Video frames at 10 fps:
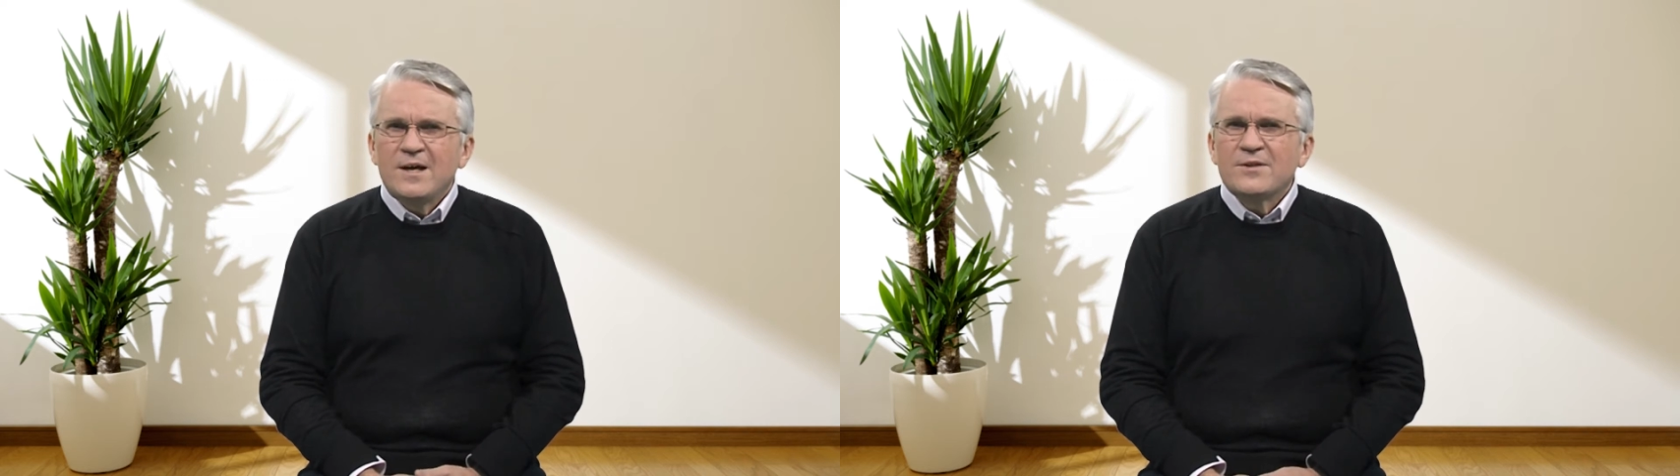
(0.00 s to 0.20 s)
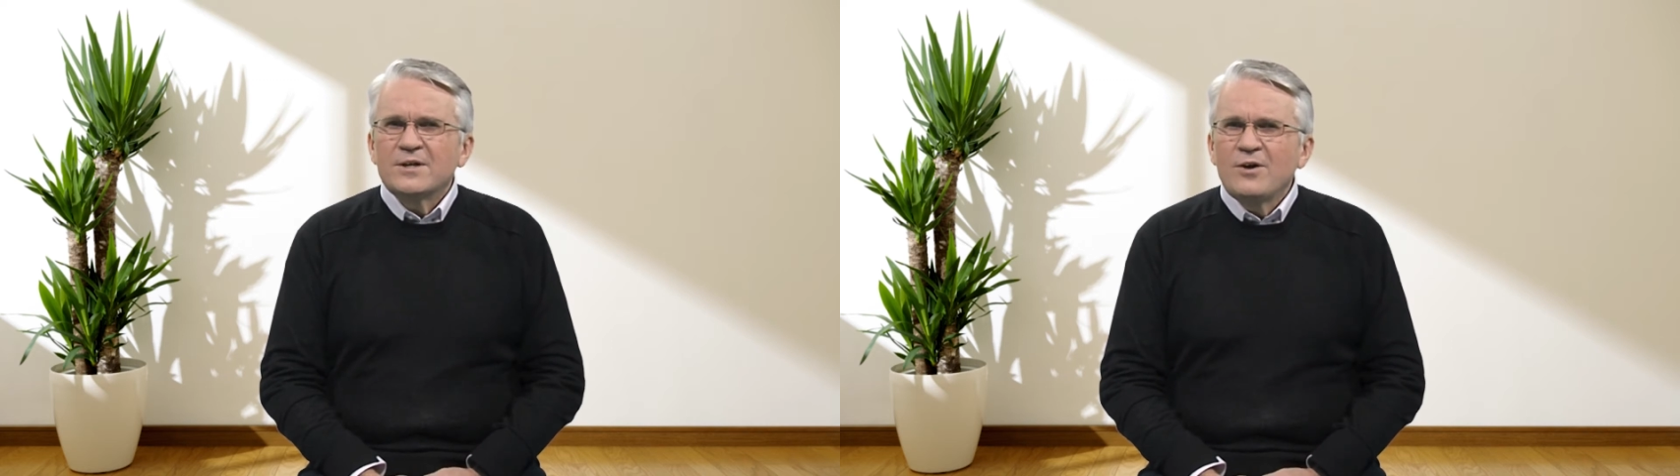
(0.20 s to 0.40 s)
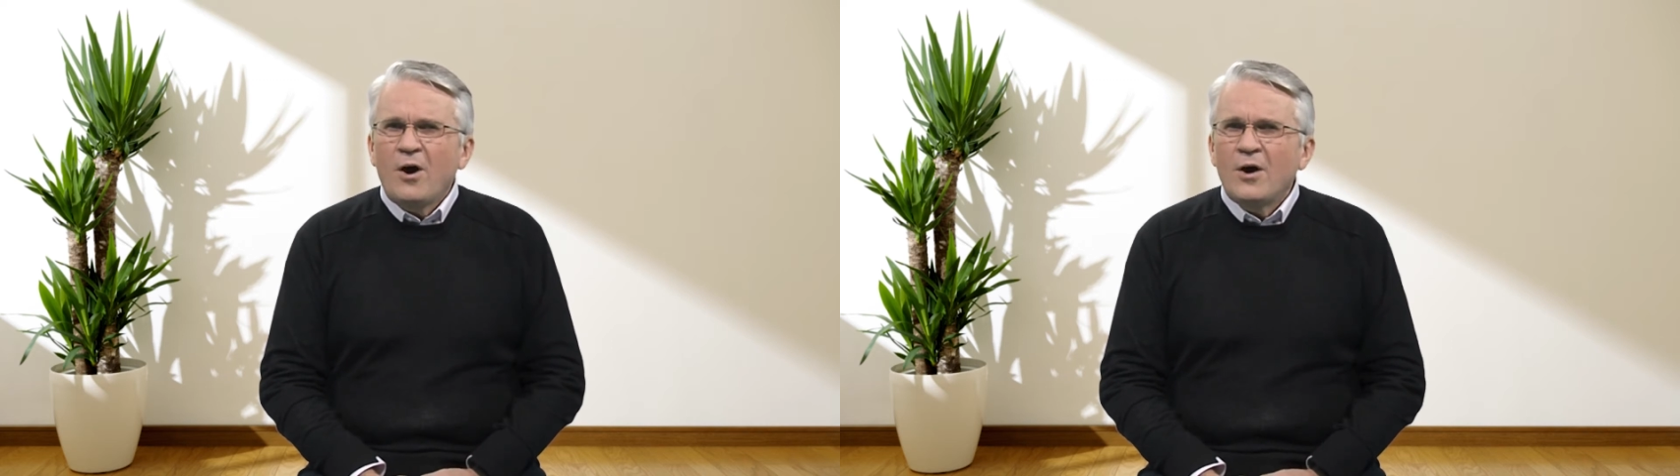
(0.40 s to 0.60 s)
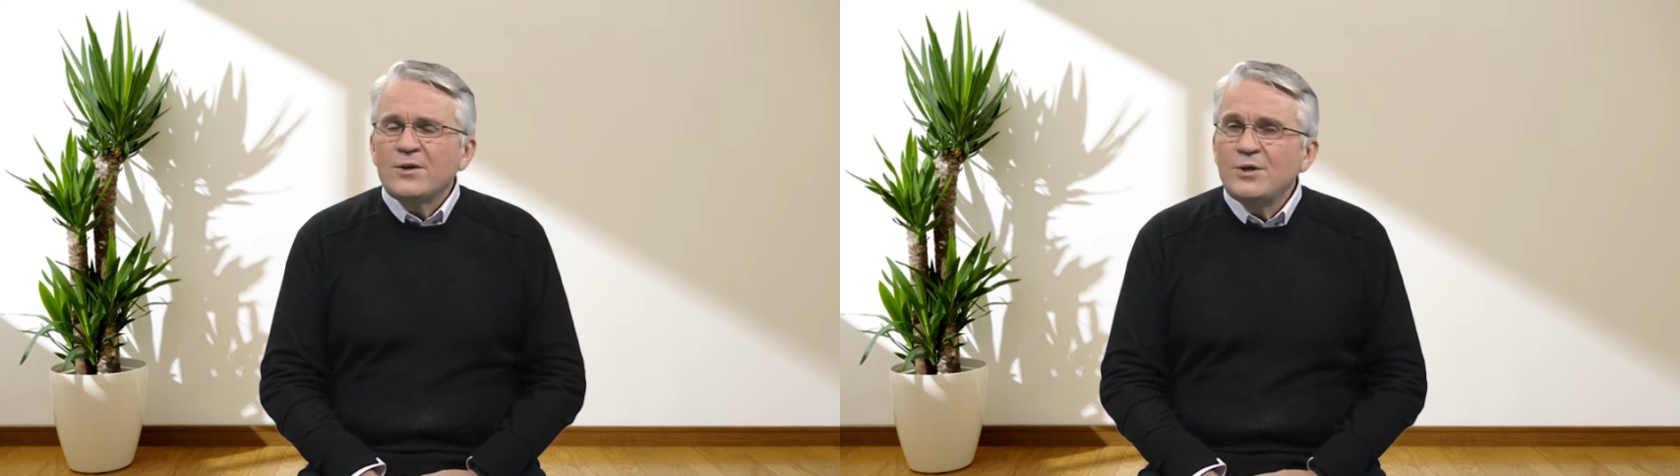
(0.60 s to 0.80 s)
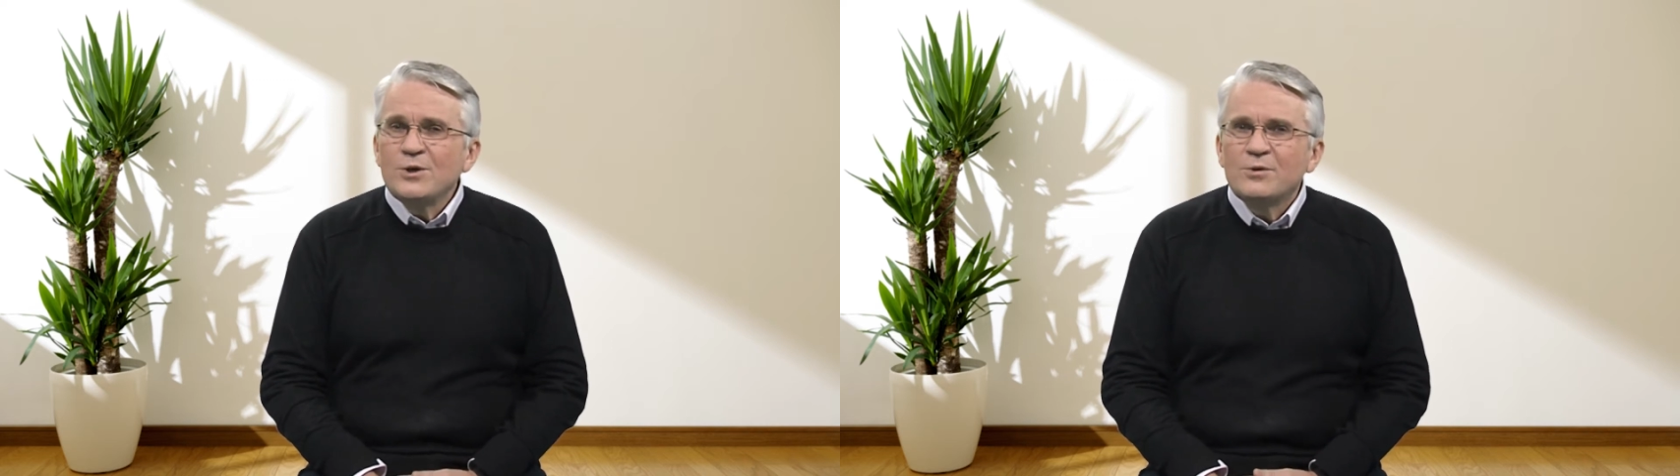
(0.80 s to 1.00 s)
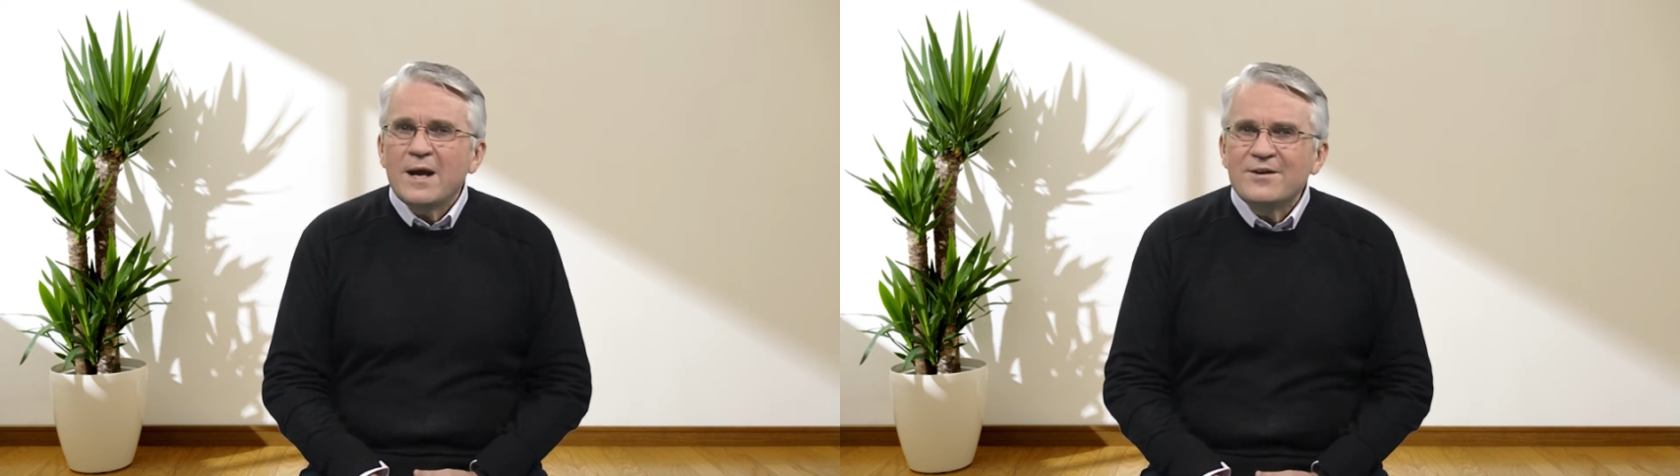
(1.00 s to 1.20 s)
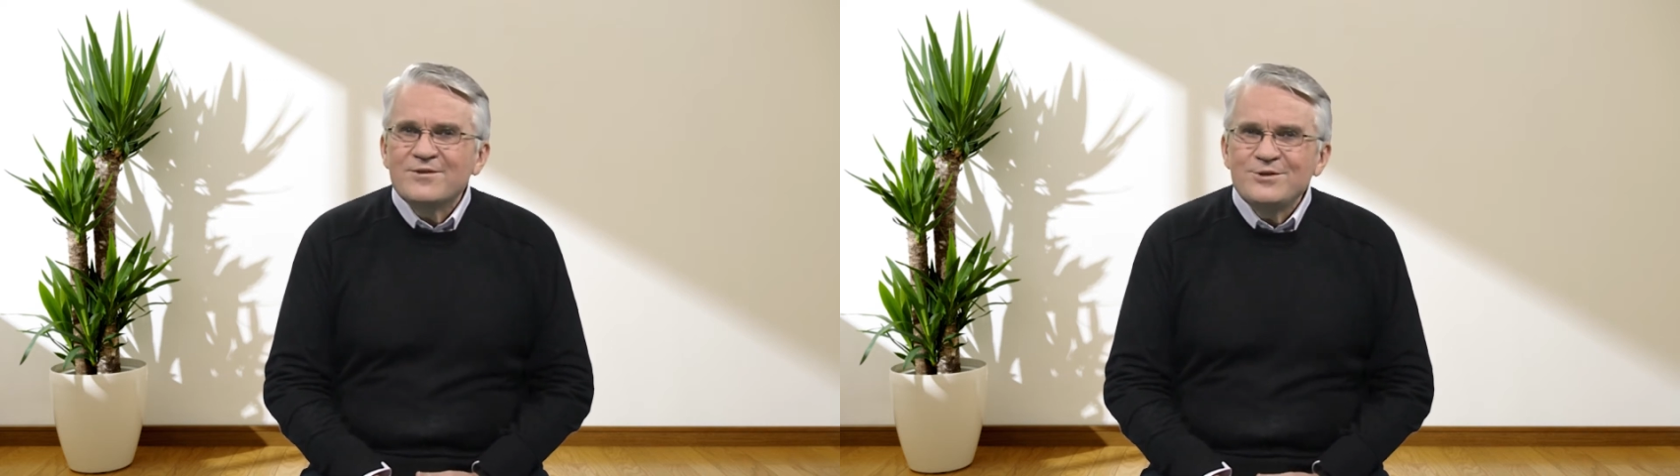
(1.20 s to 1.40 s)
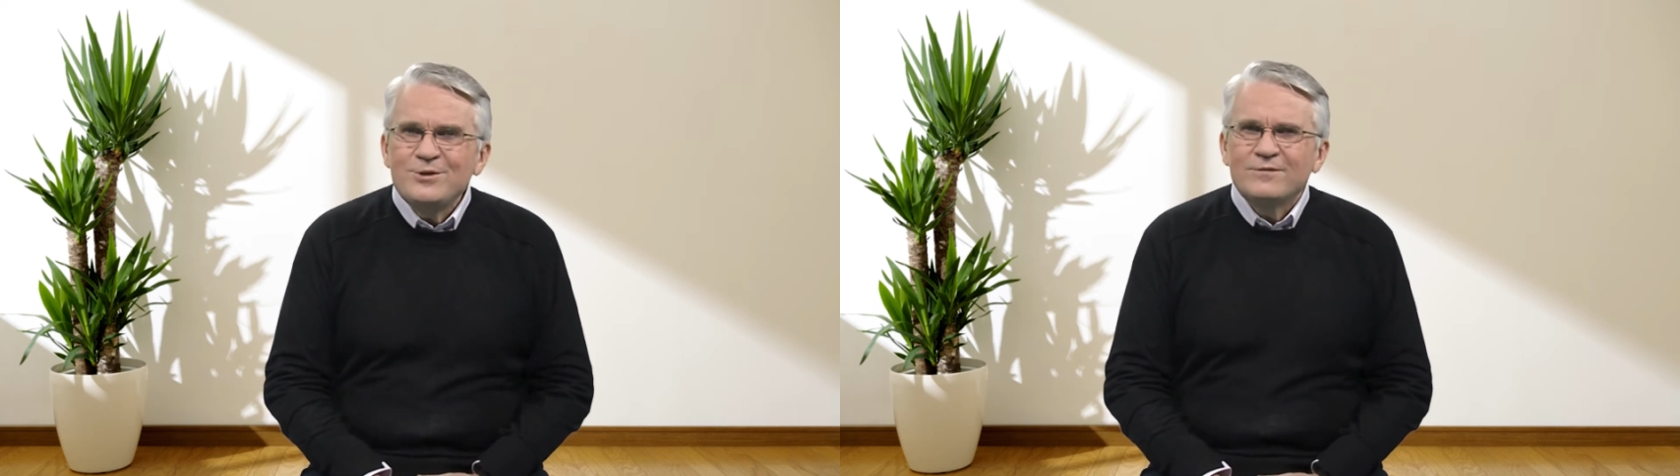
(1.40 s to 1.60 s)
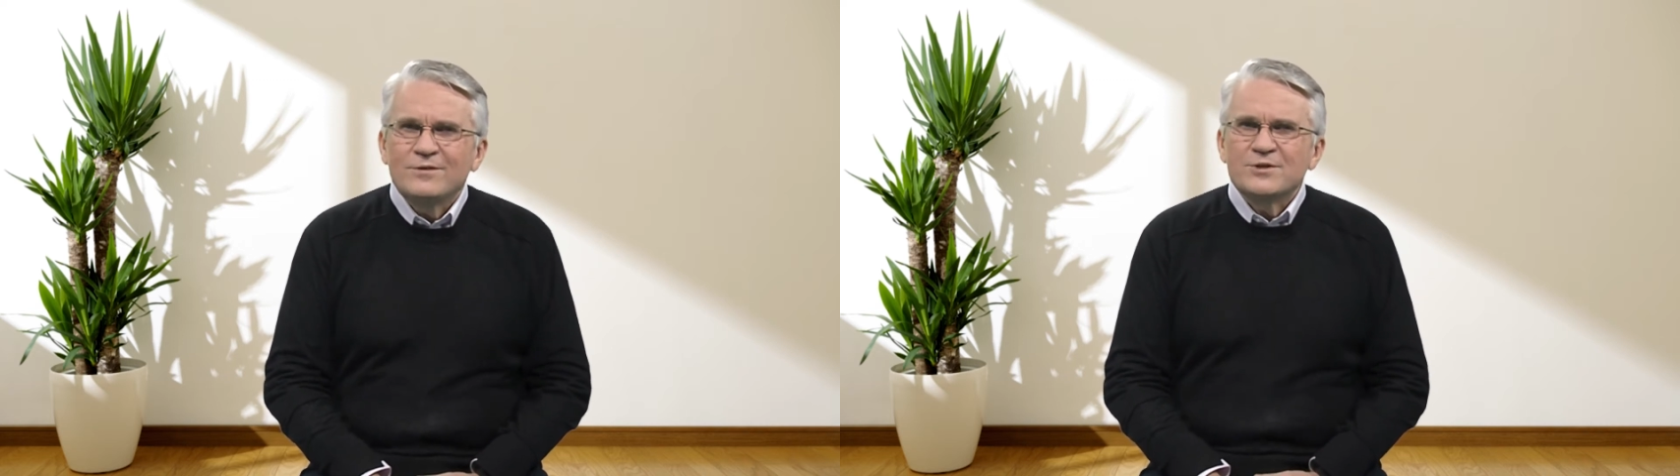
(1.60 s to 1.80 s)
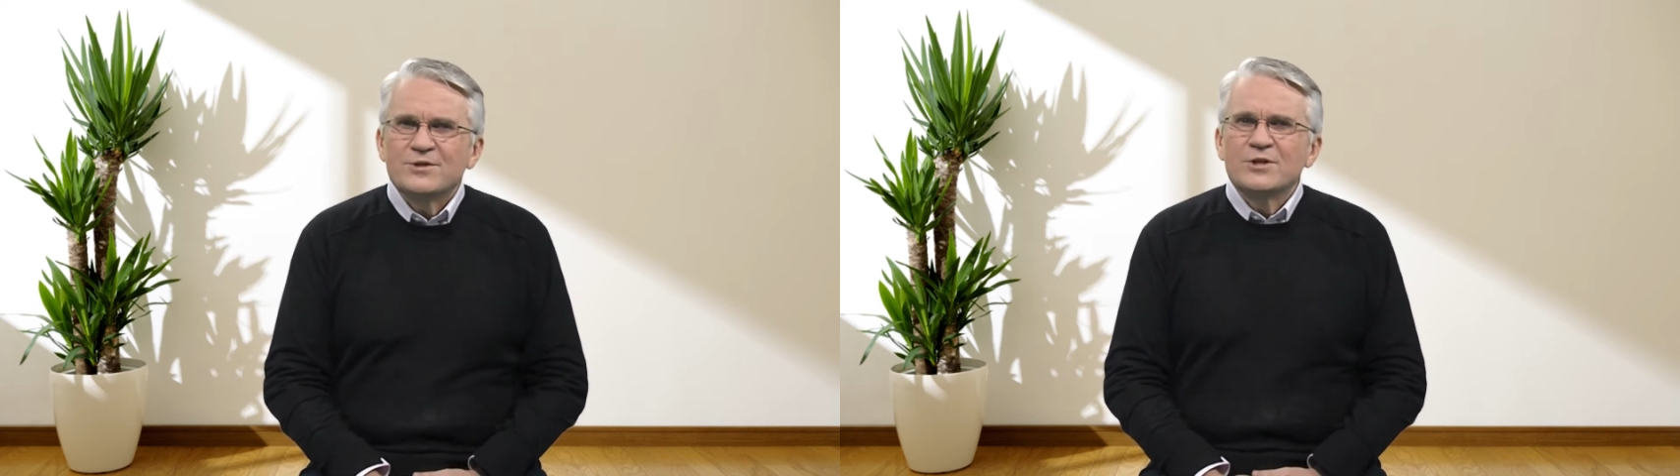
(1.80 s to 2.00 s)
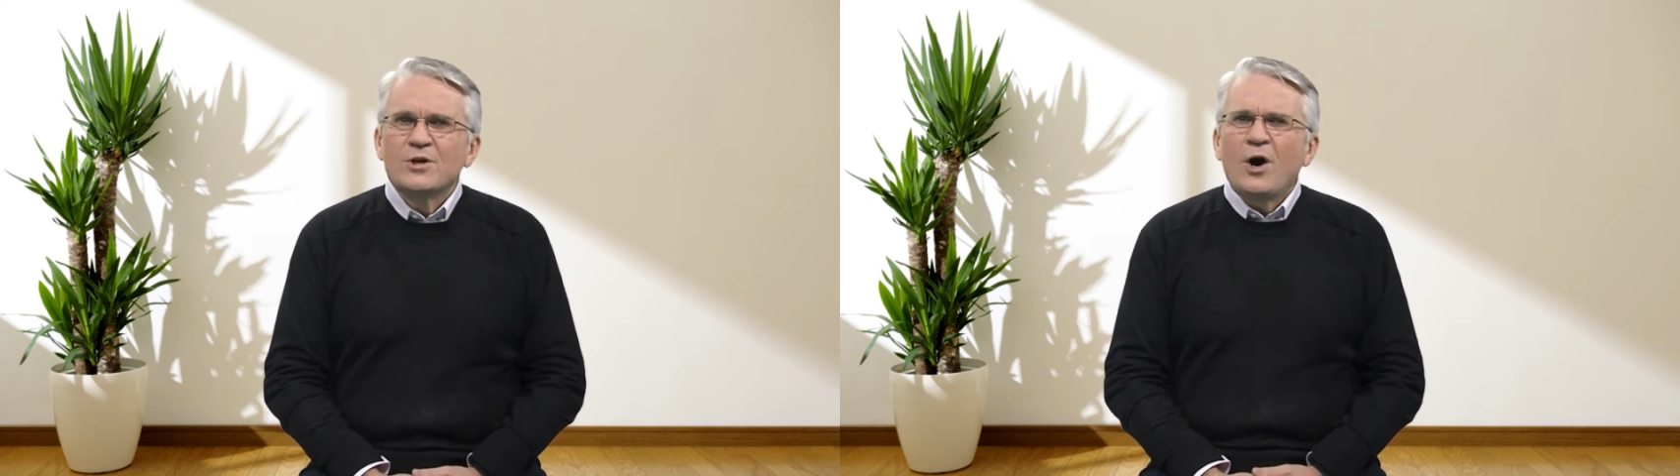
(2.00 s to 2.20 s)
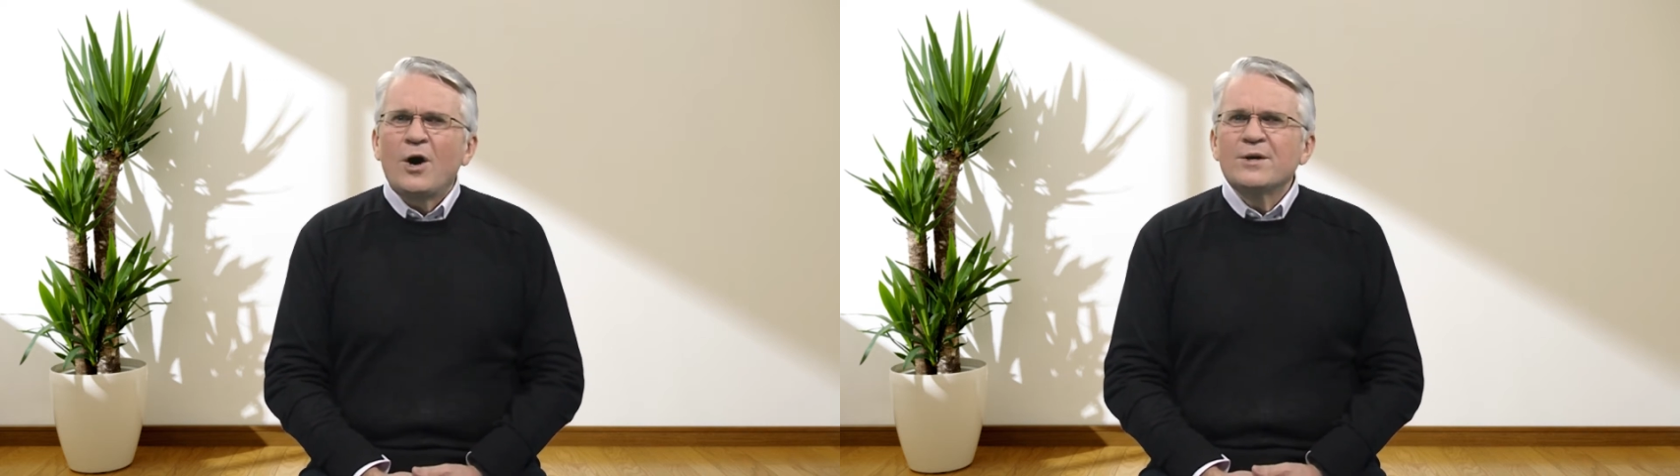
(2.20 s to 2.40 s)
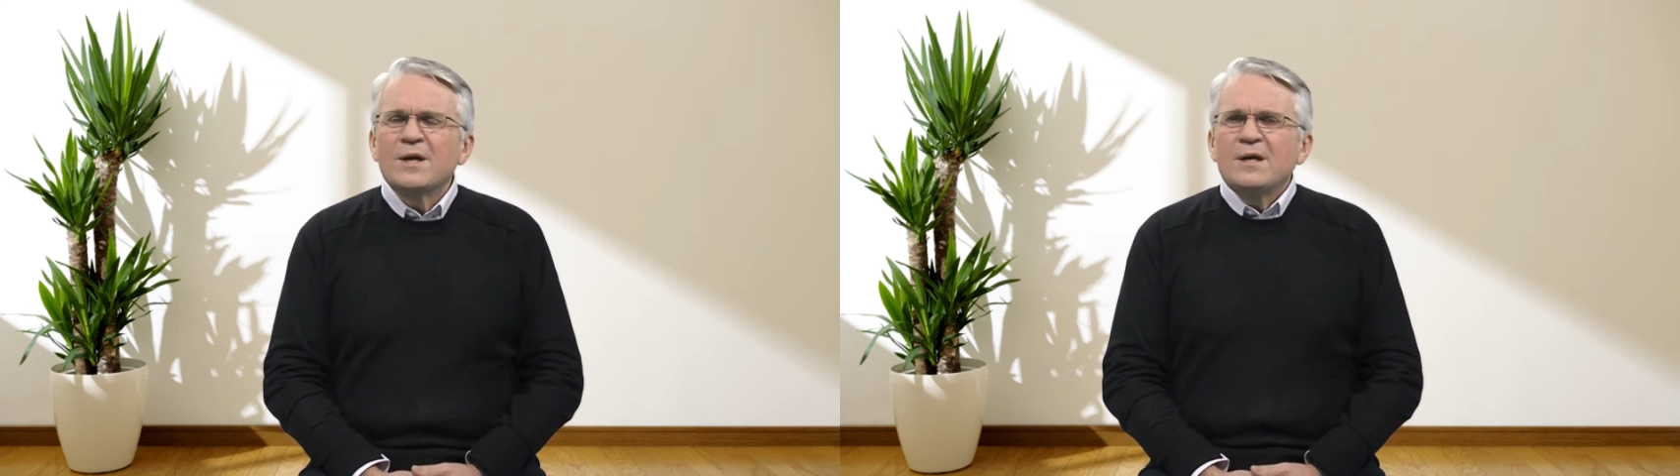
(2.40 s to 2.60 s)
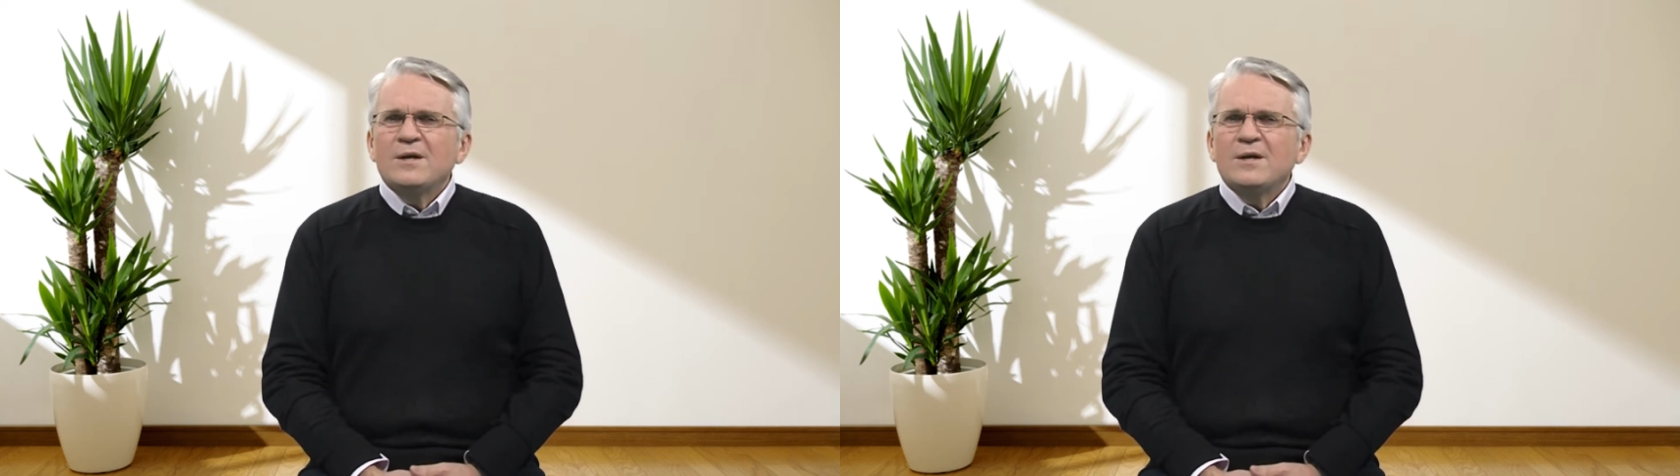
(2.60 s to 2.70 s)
The God who created the universe, the God